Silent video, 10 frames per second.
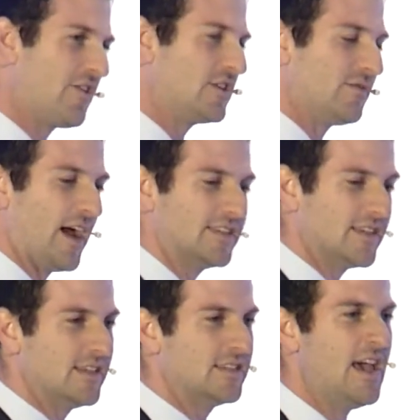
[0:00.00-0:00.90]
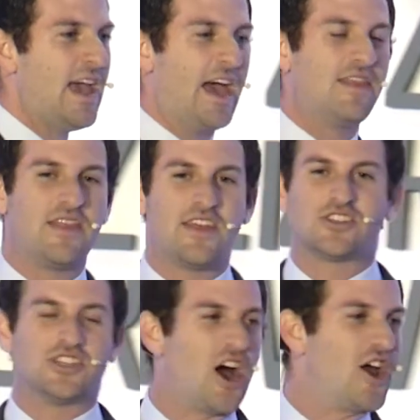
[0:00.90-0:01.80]
devices, and then there's
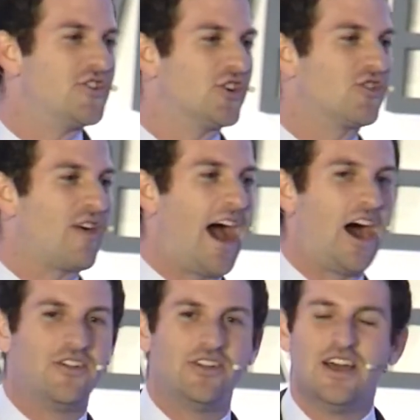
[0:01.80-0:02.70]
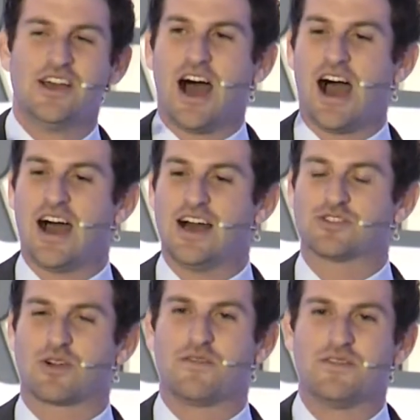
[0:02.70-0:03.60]
an underground
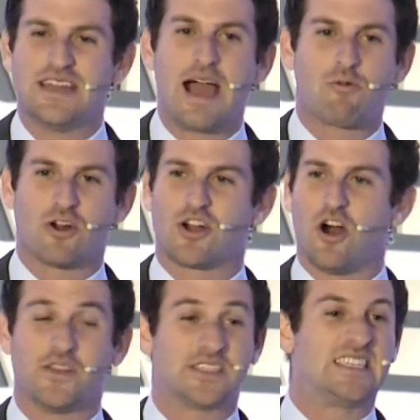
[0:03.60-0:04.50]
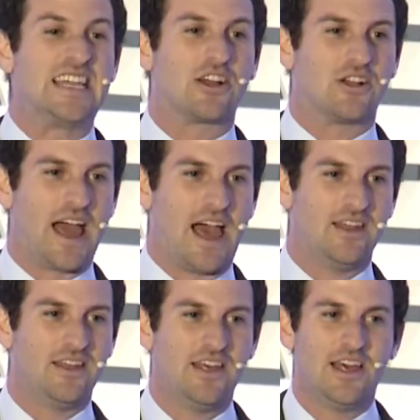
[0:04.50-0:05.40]
sort of network called the sneaker net,
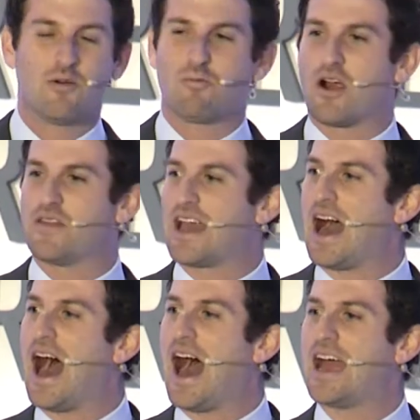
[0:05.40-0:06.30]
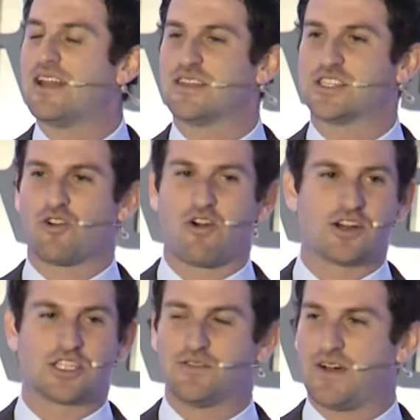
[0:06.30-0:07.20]
where they hide the
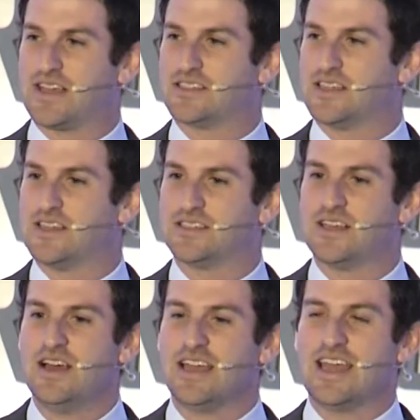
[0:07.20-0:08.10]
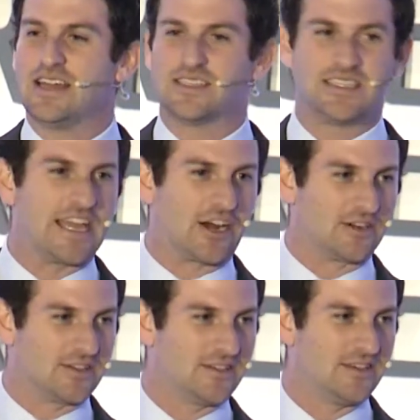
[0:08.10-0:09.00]
storage devices in
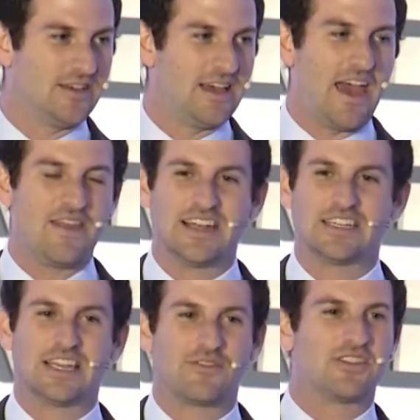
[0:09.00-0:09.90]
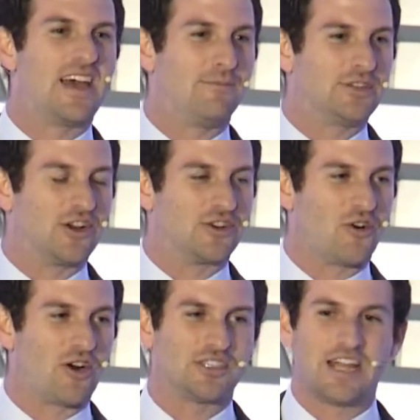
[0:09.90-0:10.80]
sneakers and then deliver them to your
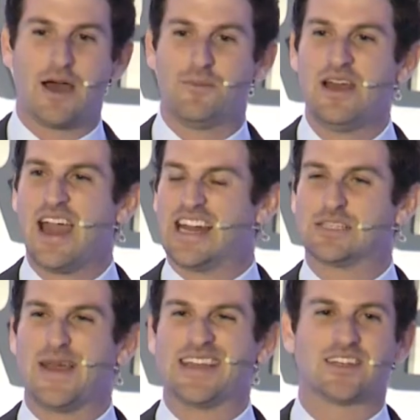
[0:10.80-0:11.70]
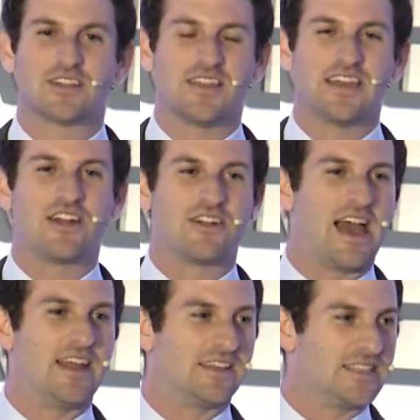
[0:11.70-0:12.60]
doorstep, and it's basically the
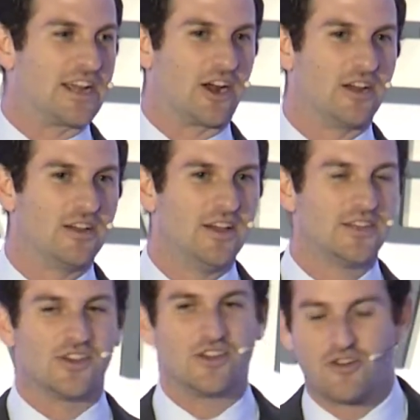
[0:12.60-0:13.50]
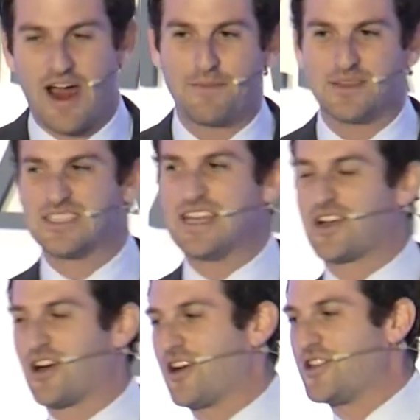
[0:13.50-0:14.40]
internet in a sneaker. So you grab the
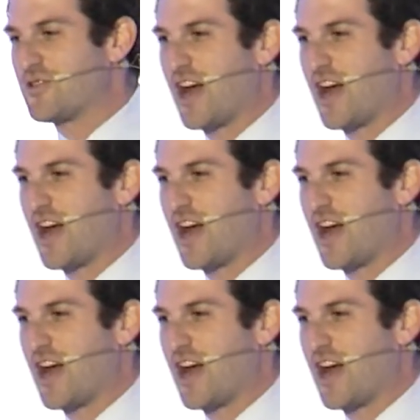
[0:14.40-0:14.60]
sneaker, you cut